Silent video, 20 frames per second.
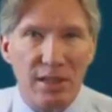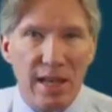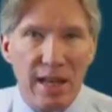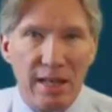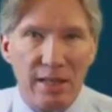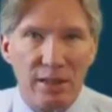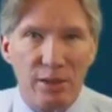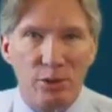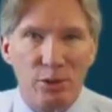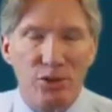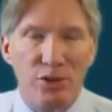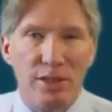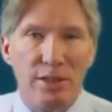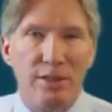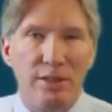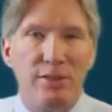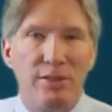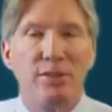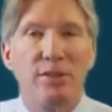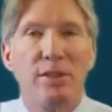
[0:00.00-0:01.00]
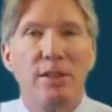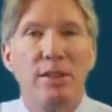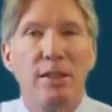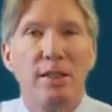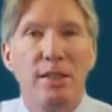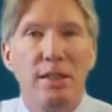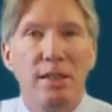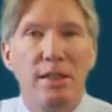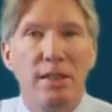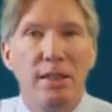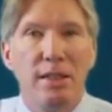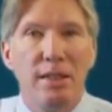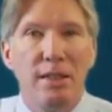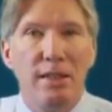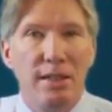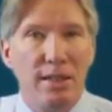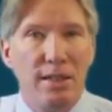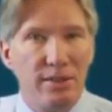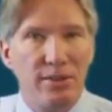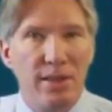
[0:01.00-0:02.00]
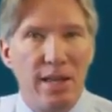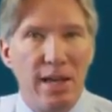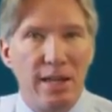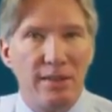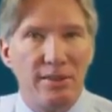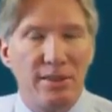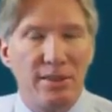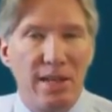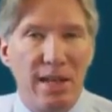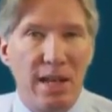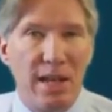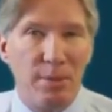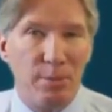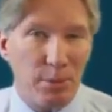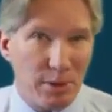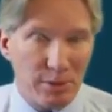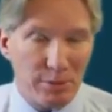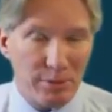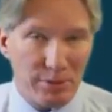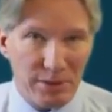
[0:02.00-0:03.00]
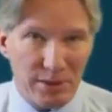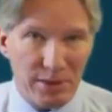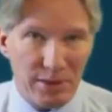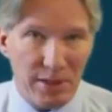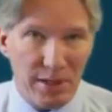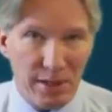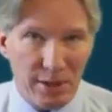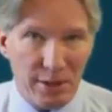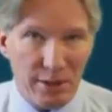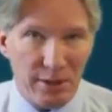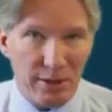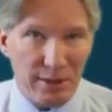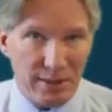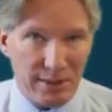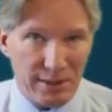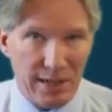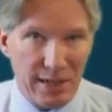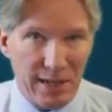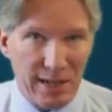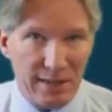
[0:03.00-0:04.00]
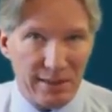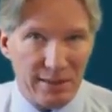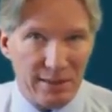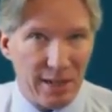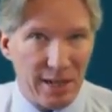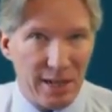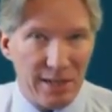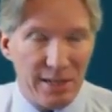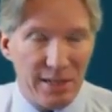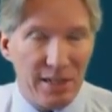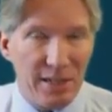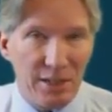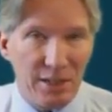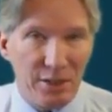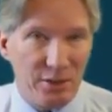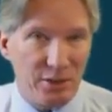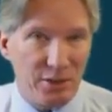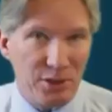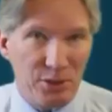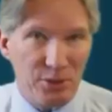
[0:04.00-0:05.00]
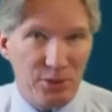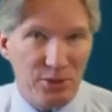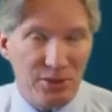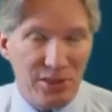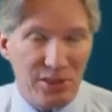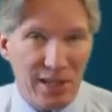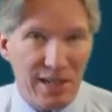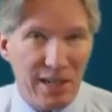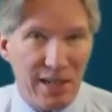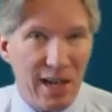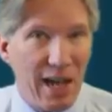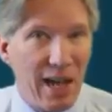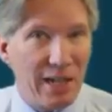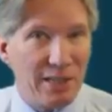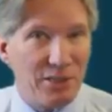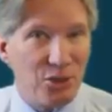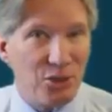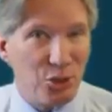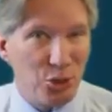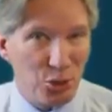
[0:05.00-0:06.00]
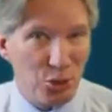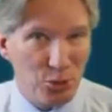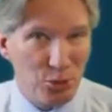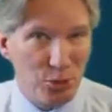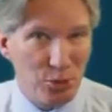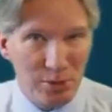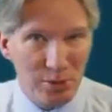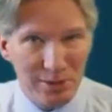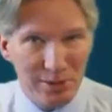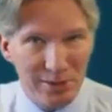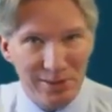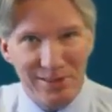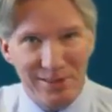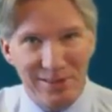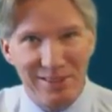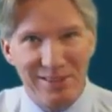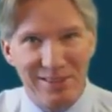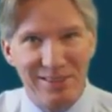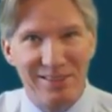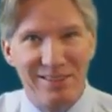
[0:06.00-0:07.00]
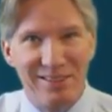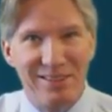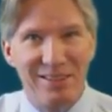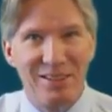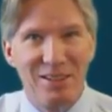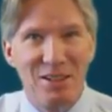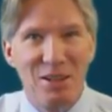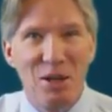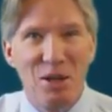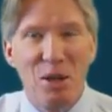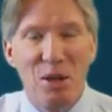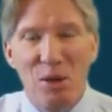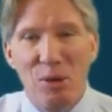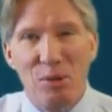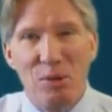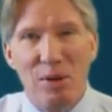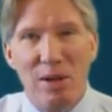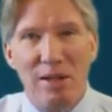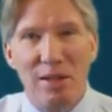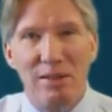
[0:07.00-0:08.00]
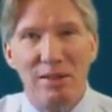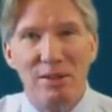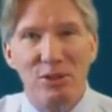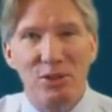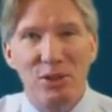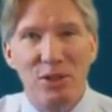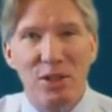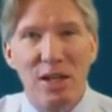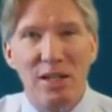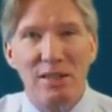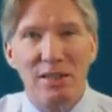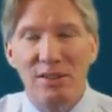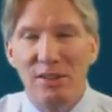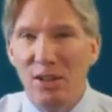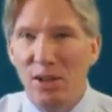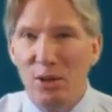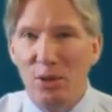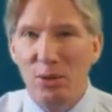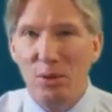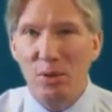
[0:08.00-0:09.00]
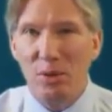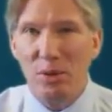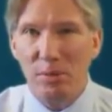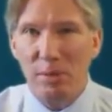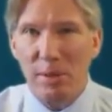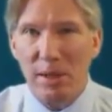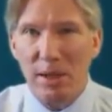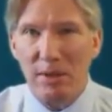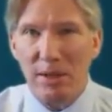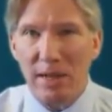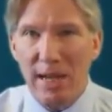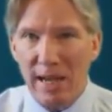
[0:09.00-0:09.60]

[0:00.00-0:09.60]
allergies. It's that time of the year again. Did I hear you say achoo? Well, there's a lot to know about